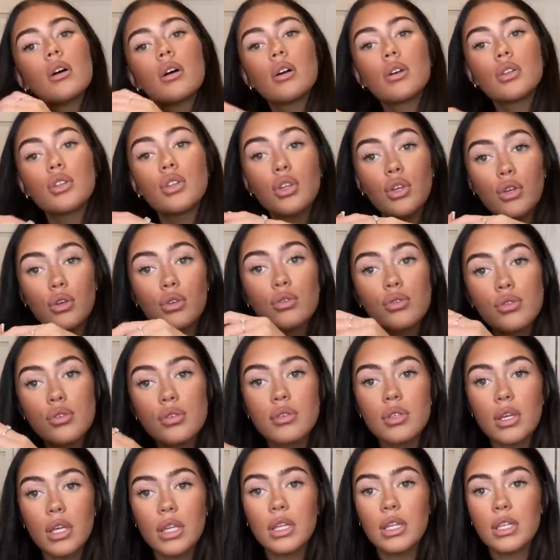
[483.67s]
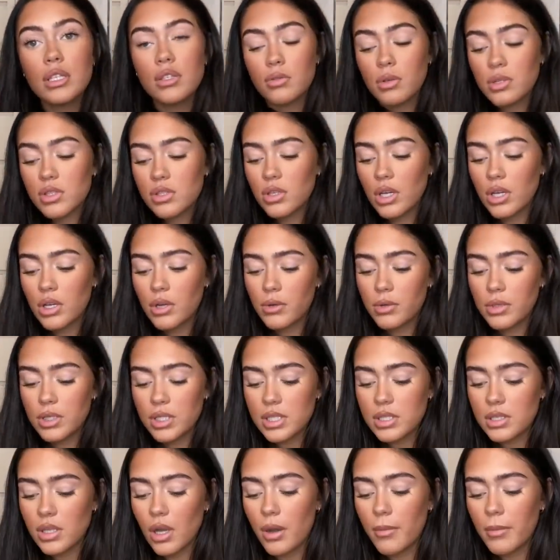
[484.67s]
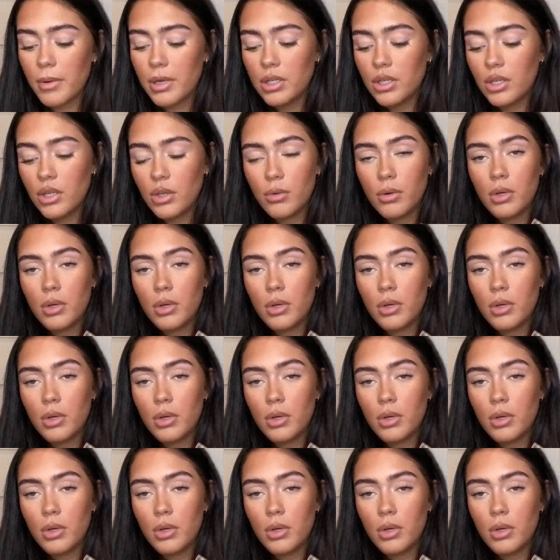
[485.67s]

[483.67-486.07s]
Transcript: use in this one, so I don't want to start my new